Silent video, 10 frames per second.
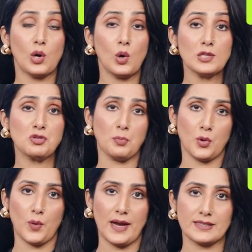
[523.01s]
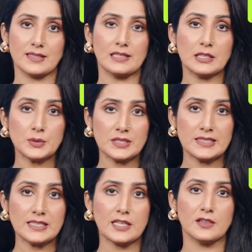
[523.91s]
also providing
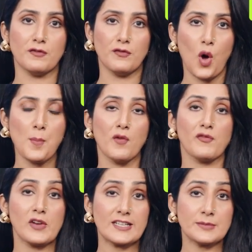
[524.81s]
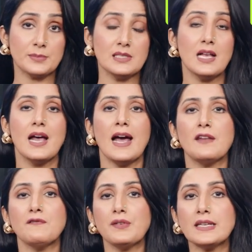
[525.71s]
liquidity in the form of flexible
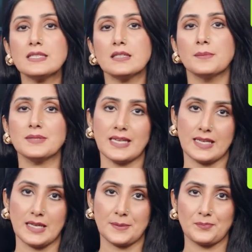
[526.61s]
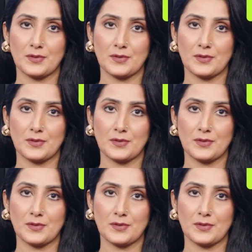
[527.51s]
and fixed-term staking.